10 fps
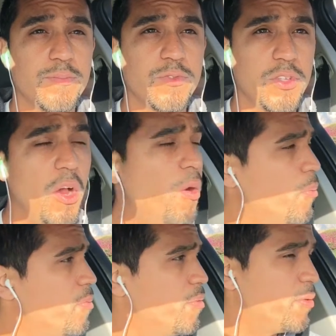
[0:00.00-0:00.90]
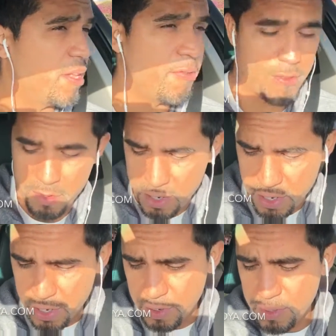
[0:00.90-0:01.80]
So, without further
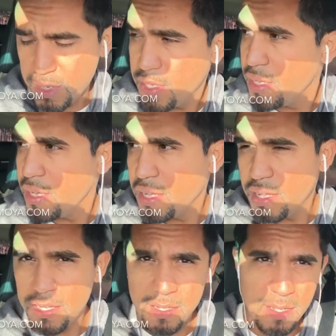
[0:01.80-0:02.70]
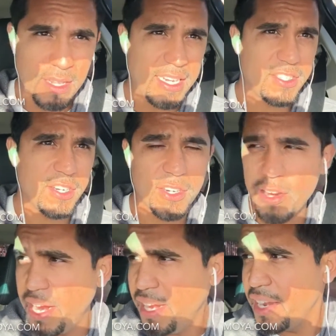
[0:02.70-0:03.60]
ado, the light turned
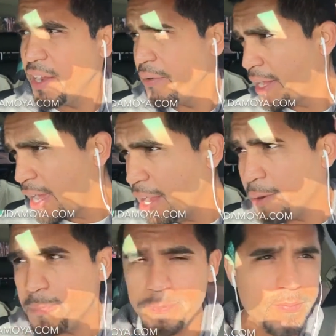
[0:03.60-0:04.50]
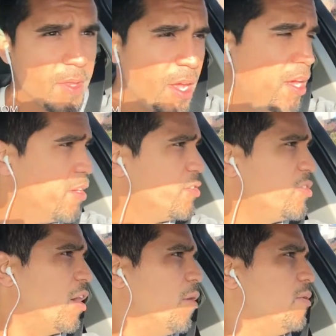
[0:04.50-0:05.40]
green and here we go.
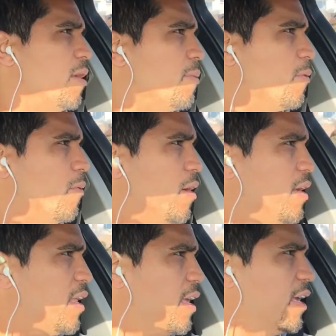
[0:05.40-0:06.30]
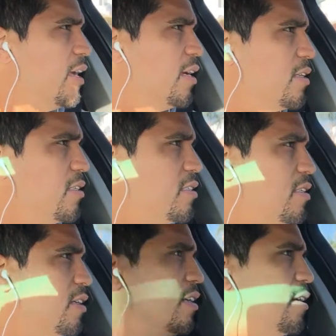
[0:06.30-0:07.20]
So, number one
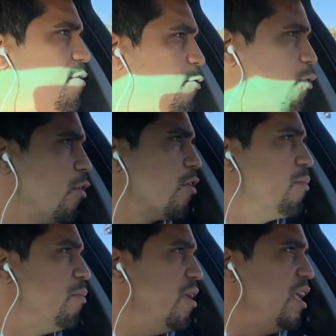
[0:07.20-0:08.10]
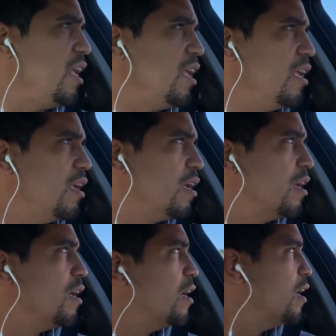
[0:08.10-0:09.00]
is, for me,
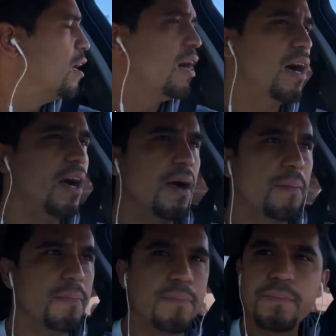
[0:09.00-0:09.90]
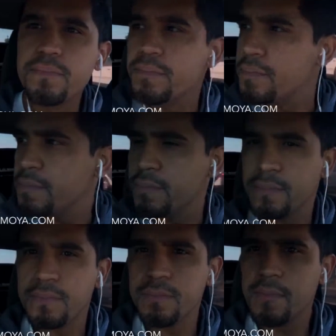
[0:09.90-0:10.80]

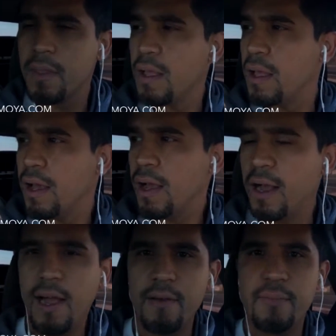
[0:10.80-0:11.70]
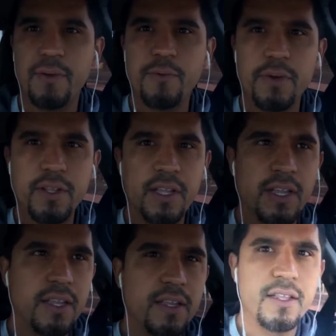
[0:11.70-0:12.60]
I've been
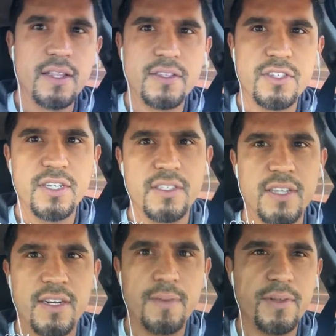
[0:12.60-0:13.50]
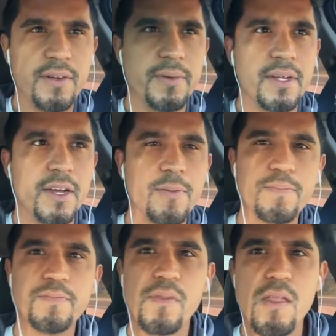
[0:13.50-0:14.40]
really, let's change that up, there we go.
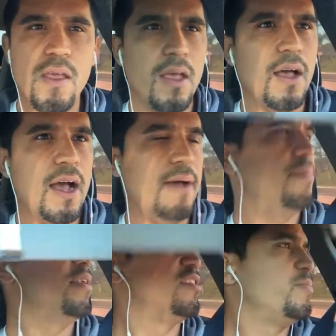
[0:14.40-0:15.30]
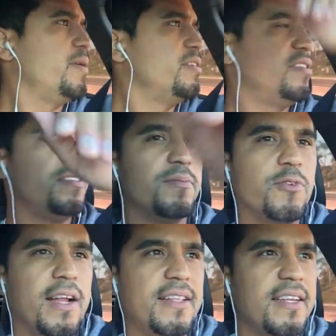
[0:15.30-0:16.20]
I've been experiencing some
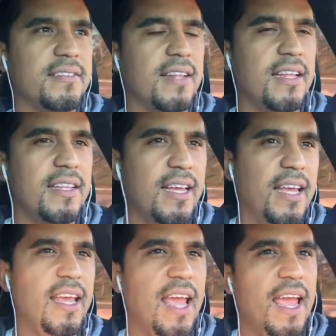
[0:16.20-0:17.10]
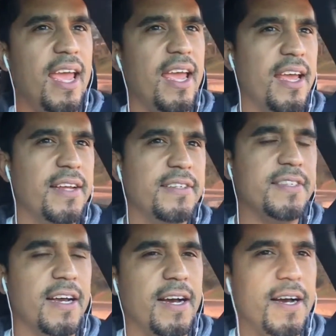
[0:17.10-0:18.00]
great things lately,
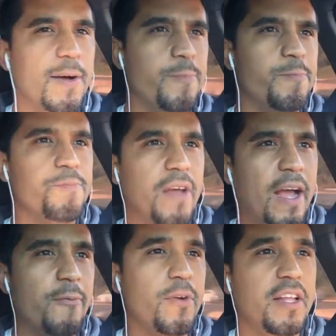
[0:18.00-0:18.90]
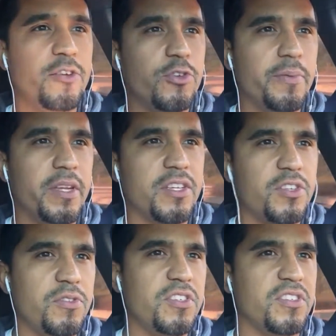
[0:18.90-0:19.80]
and I really attribute it
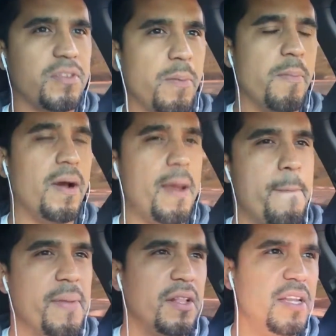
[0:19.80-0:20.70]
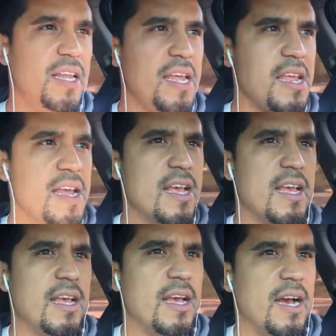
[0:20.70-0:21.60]
to just my ability
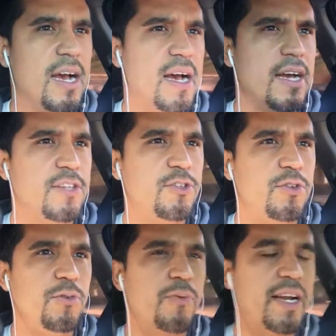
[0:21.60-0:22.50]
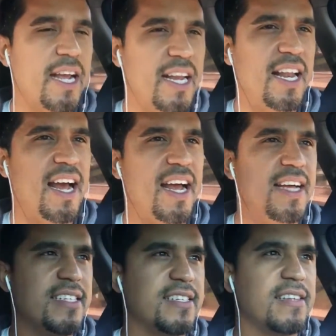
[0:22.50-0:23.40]
to
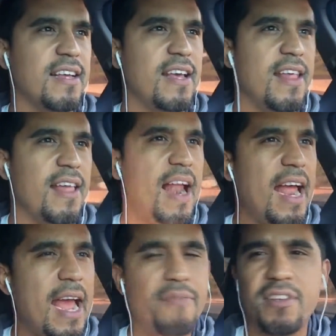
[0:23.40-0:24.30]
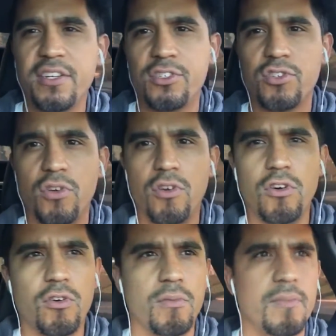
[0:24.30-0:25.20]
recognize that I have to
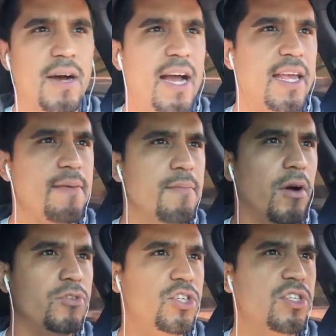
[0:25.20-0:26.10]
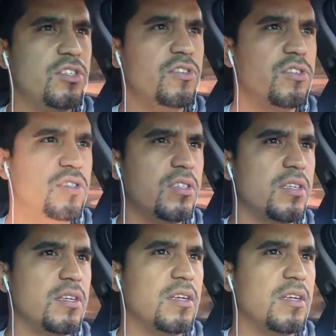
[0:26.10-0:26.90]
control my emotions